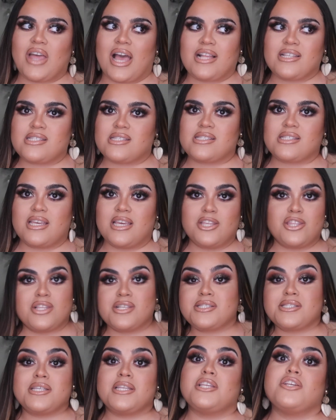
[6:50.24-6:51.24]
that's in
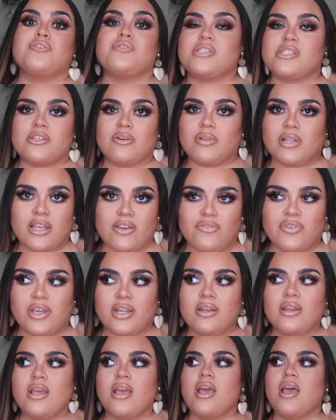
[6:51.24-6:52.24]
the city you still live
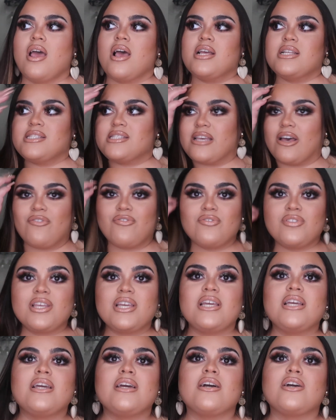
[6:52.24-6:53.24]
in,
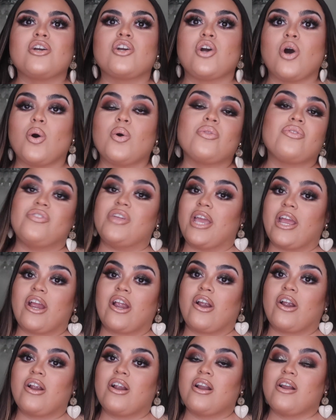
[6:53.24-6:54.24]
definitely go
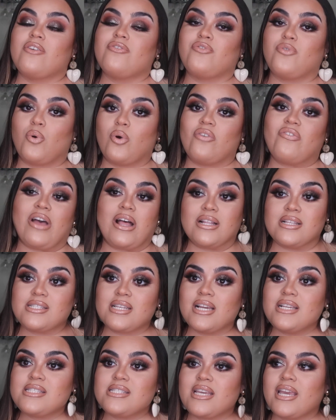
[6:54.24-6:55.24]
there for
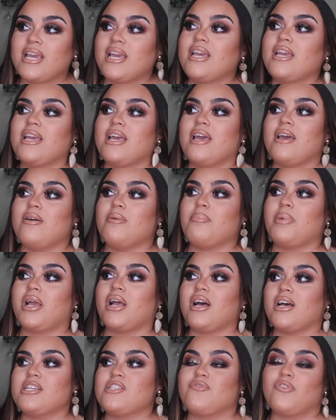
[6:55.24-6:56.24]
Valentine's Day,
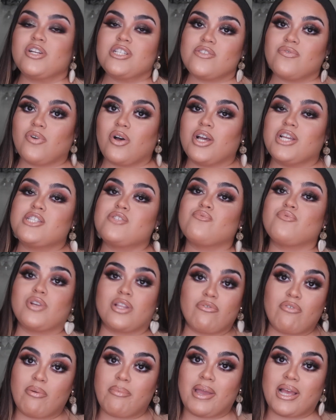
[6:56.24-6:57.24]
because first of all, it's
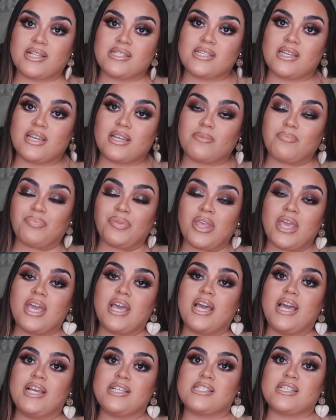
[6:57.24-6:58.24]
really romantic,
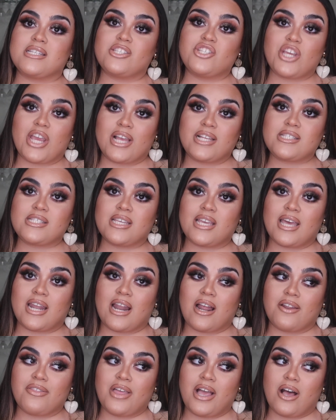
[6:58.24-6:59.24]
it's a chance to get
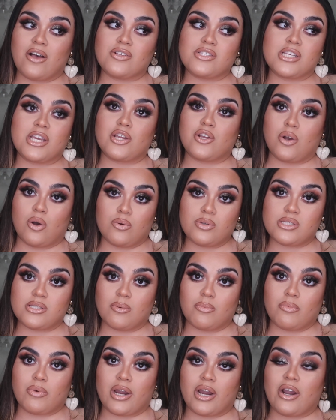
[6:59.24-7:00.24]
out of the house and go
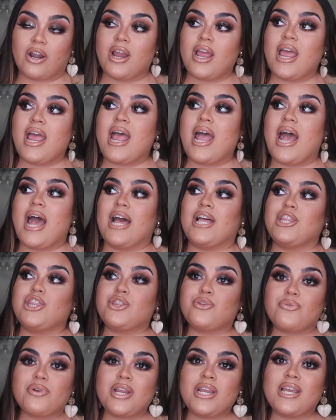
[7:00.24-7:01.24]
somewhere, and
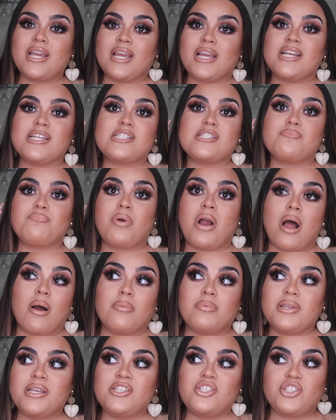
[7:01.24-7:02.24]
3, it's
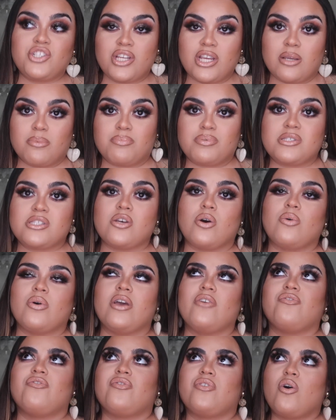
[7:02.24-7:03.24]
probably cheap. So
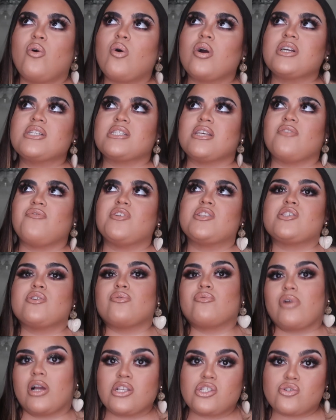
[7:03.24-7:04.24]
of course, if it's
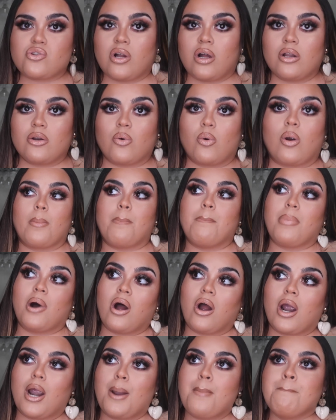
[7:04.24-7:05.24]
a restaurant a
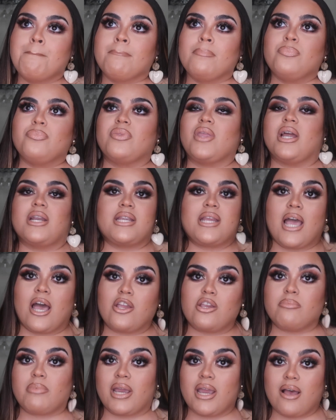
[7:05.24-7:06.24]
bar, then yeah,
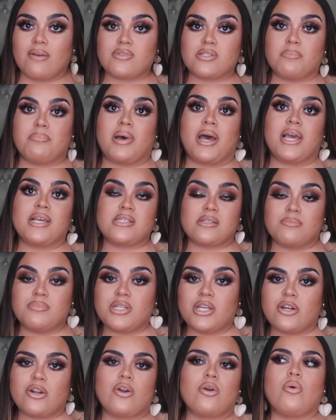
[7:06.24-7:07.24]
you might have to buy some
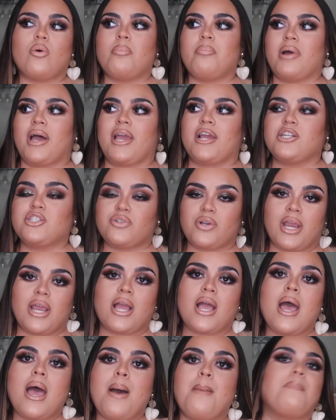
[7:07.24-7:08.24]
dinner or buy a
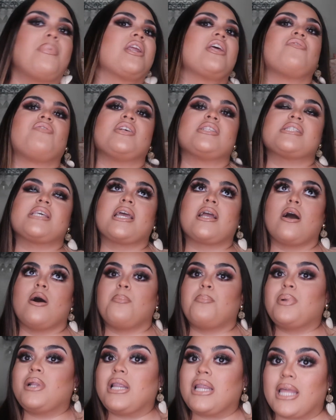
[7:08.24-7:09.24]
drink. But if it's like
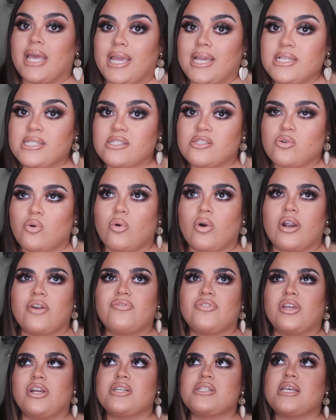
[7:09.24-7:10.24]
a place, or
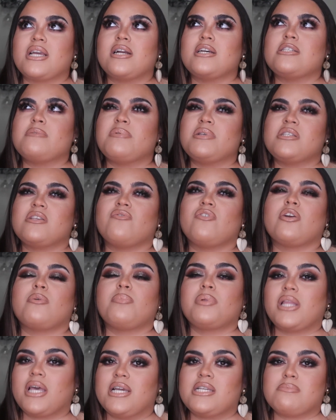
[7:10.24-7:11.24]
if there's like a specific
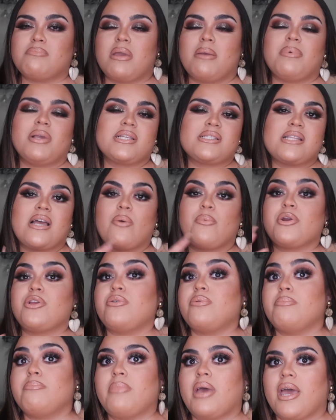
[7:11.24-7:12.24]
place, maybe it's not where
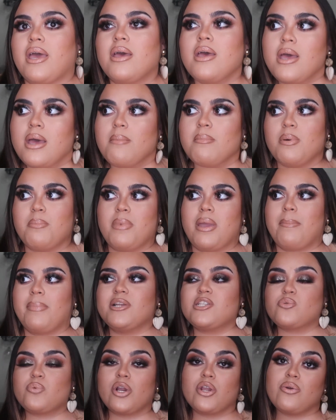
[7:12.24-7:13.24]
you met, but
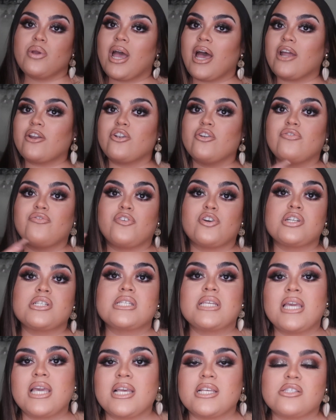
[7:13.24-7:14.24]
maybe it's where you had your
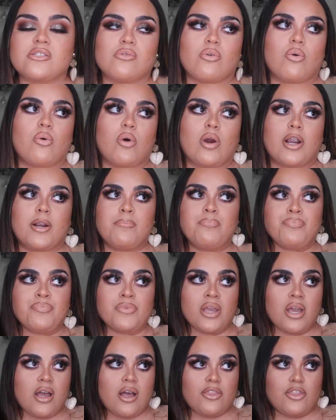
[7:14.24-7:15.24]
first kiss, or
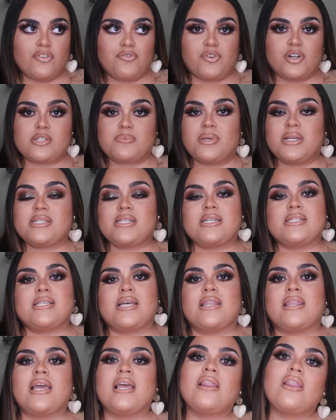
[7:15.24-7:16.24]
the first place they
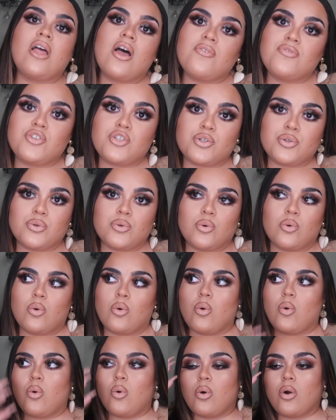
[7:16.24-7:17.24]
said they loved
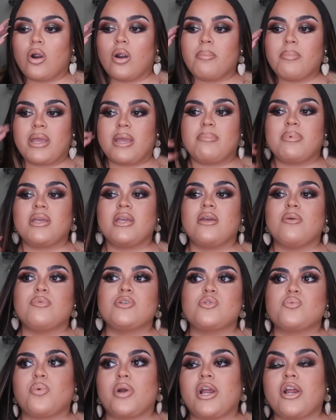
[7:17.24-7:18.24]
you, or maybe it
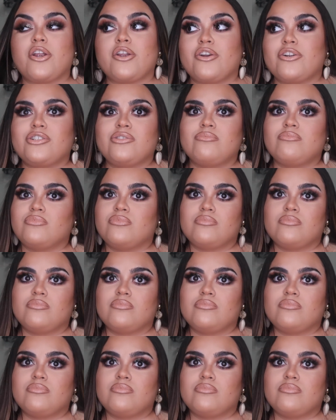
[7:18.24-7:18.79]
was where your